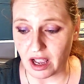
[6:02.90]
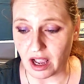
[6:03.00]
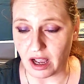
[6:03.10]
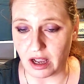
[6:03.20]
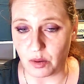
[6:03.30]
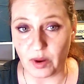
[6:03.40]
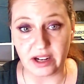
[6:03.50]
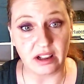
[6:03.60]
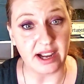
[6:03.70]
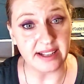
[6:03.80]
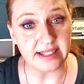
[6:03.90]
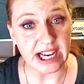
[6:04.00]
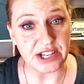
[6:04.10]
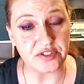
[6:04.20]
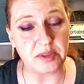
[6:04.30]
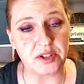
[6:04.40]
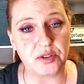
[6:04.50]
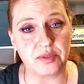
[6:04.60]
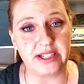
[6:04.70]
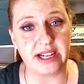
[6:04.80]
Uh, when clients ask for me to
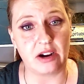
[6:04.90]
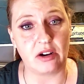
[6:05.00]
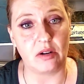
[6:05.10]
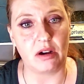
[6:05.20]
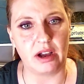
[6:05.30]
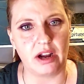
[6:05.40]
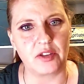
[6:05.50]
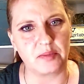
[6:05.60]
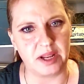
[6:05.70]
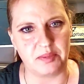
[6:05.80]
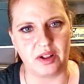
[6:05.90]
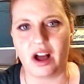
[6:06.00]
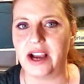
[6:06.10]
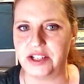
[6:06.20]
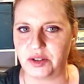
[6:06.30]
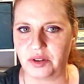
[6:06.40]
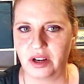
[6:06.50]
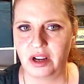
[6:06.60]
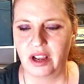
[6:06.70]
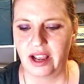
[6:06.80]
read tarot on other people, I do.
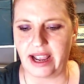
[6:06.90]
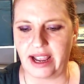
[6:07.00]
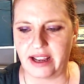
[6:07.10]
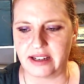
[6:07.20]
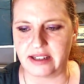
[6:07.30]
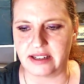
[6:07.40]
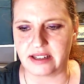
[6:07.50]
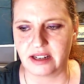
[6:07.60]
And